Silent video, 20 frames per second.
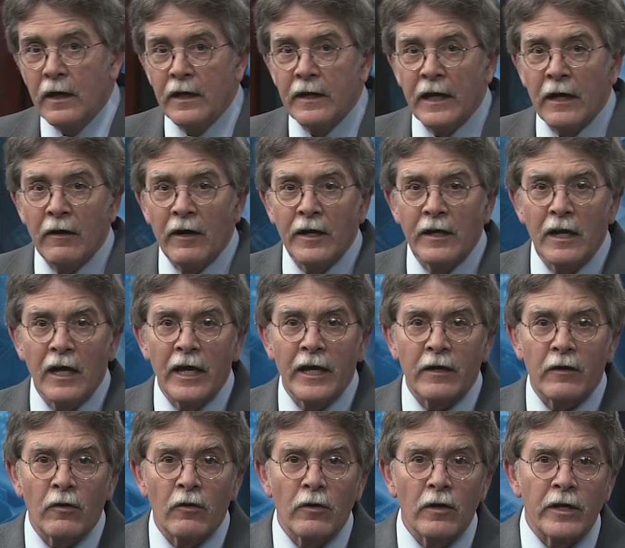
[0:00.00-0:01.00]
Now,
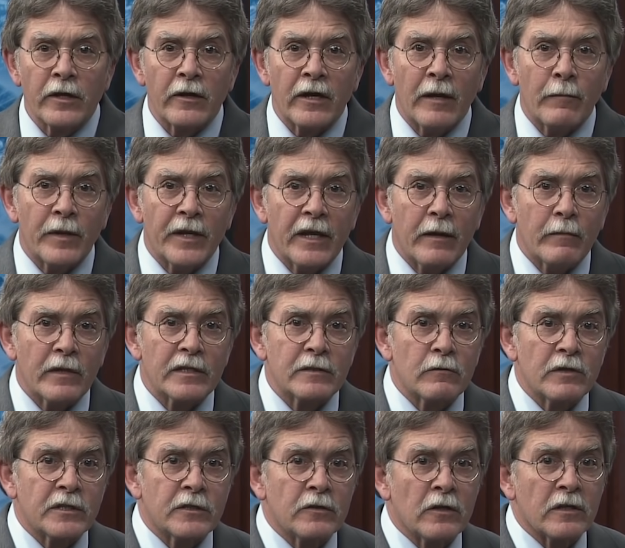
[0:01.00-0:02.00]
unlike earlier epidemics,
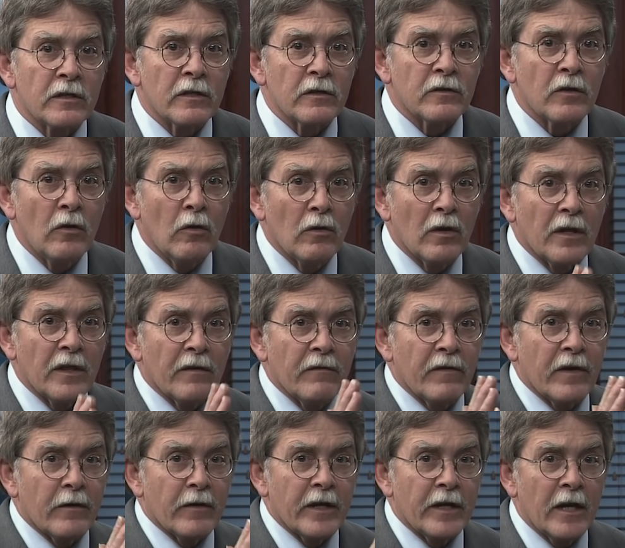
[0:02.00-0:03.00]
which took their toll on the
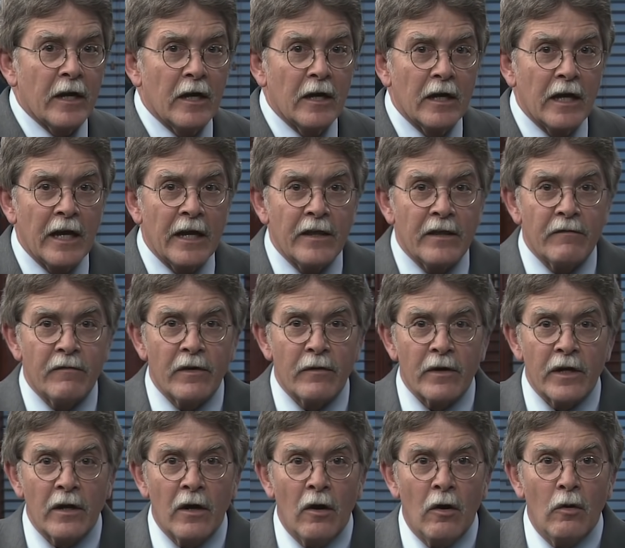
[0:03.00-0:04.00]
very young and the
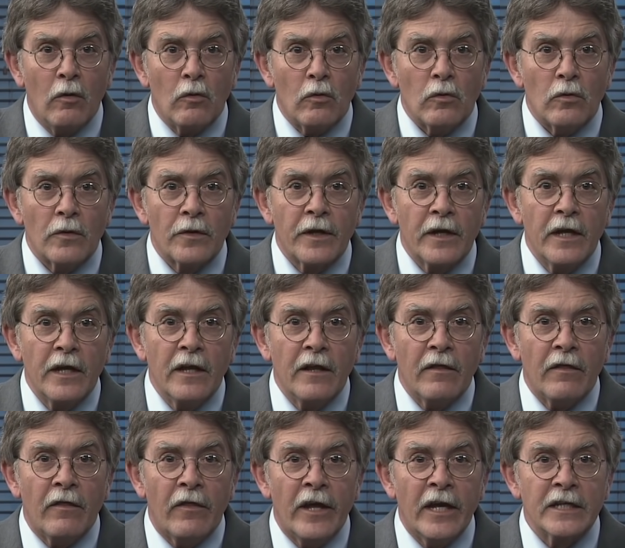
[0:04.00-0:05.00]
very old,
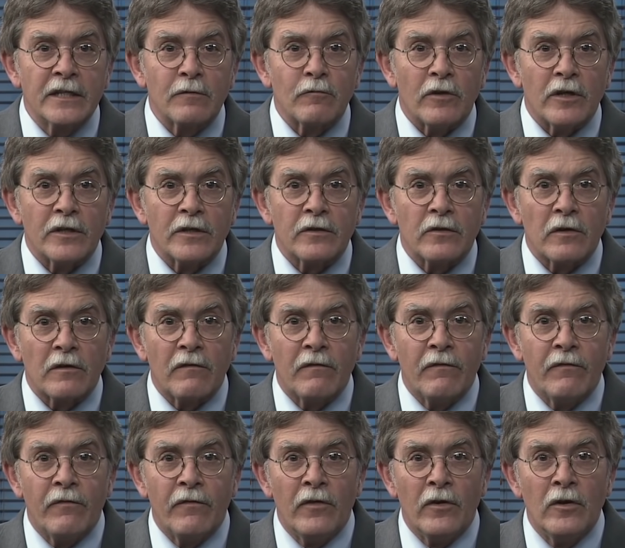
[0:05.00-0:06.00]
this one took
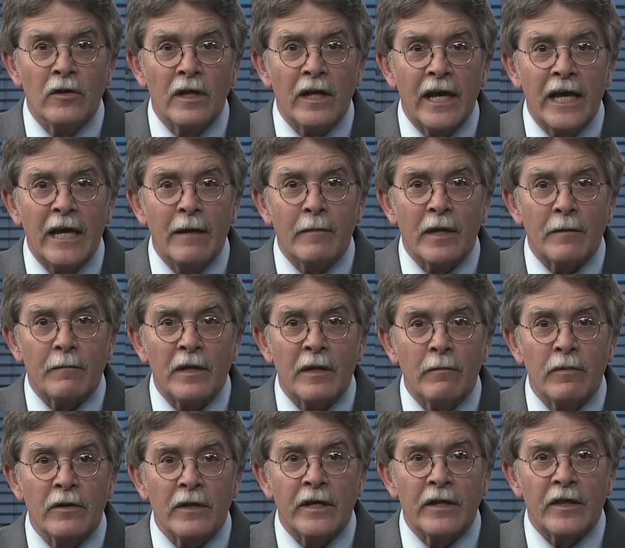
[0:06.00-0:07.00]
full aim at
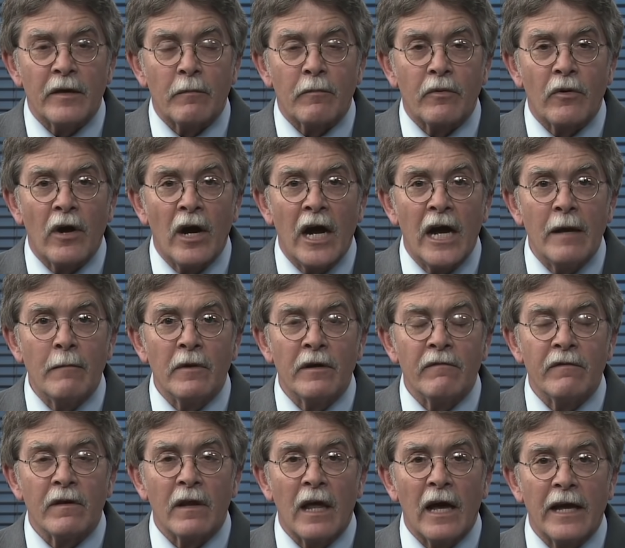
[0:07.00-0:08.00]
people in the prime
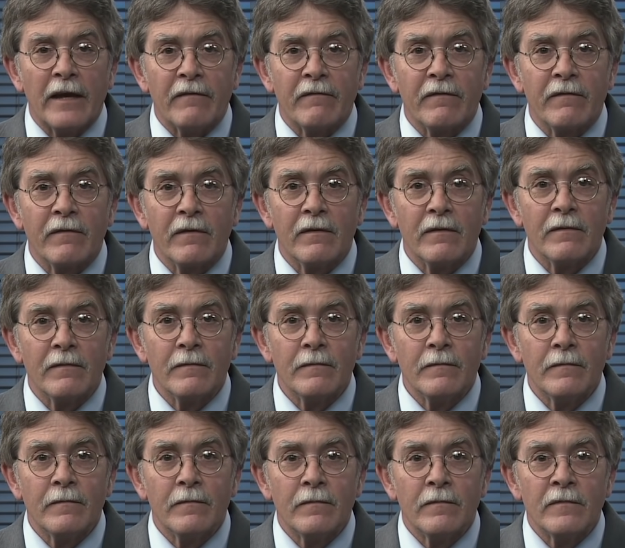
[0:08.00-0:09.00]
of life.
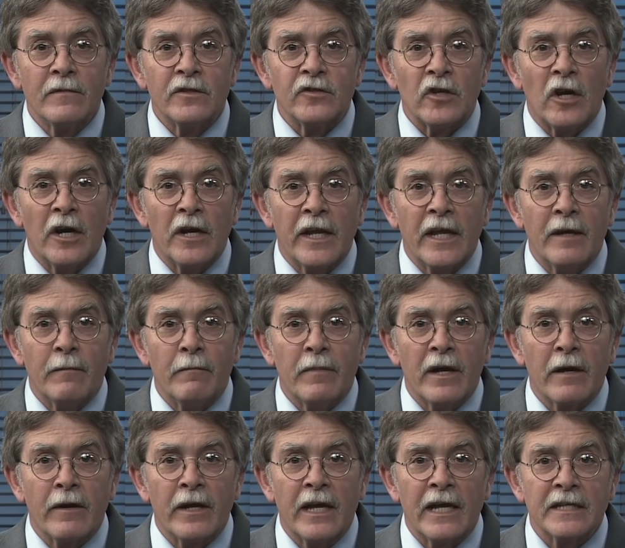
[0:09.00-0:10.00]
John M.
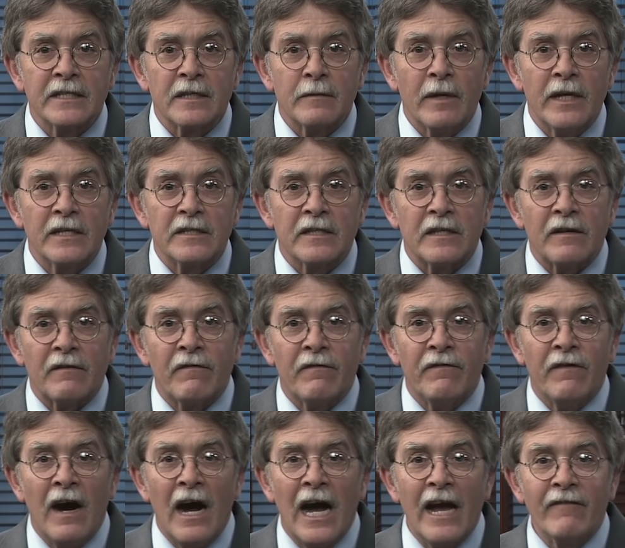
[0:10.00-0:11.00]
Barry estimates that
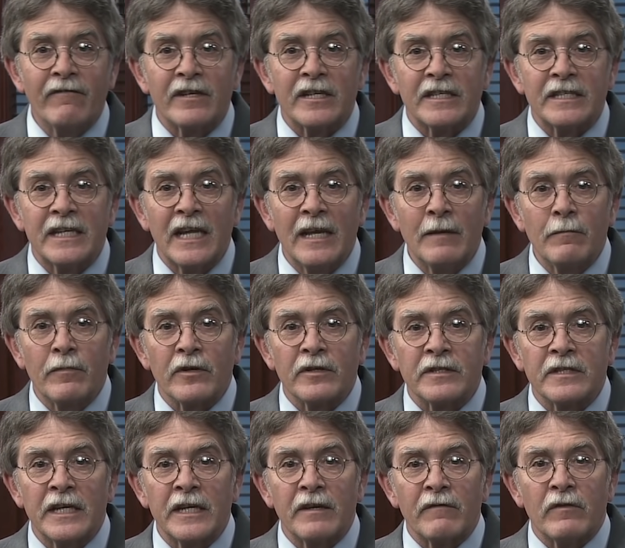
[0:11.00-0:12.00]
5 to
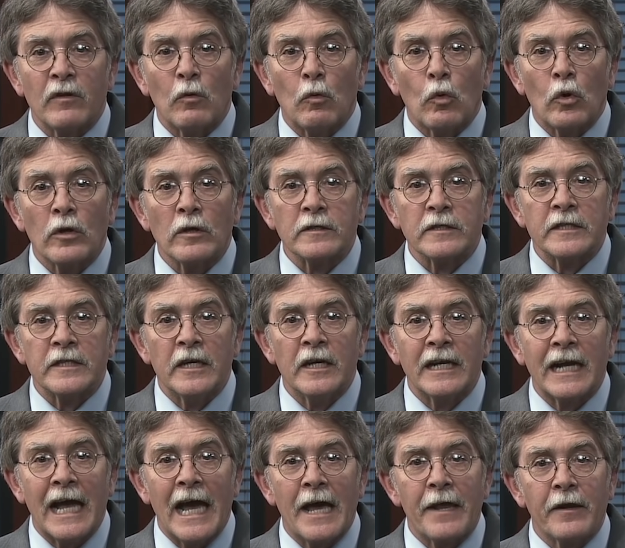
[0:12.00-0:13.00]
10% of the world's
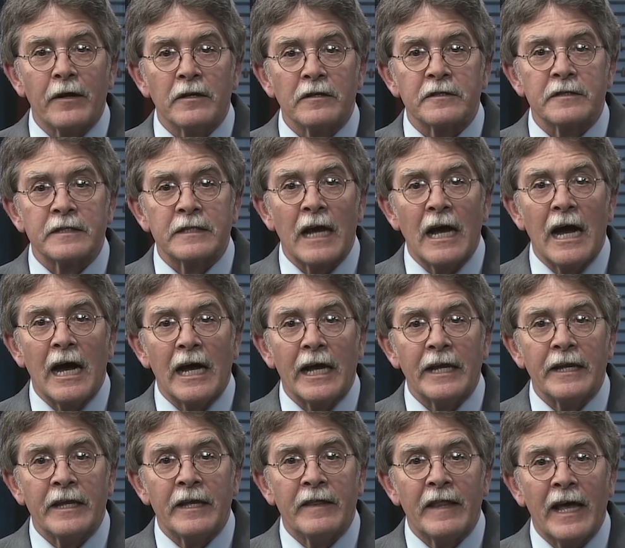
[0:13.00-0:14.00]
young adults
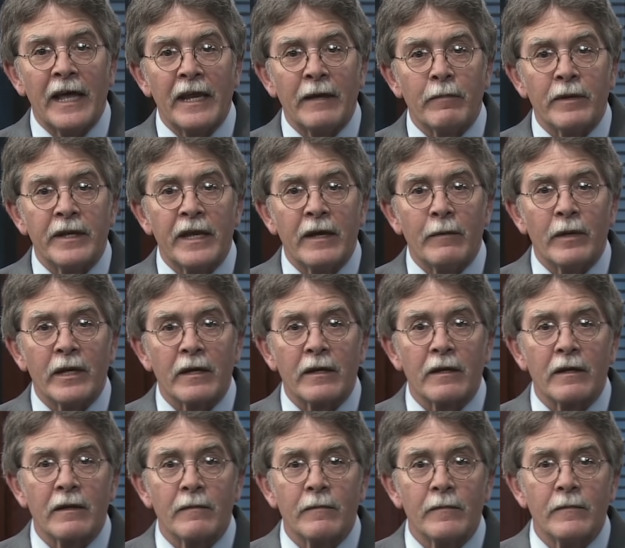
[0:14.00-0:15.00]
died in that epidemic.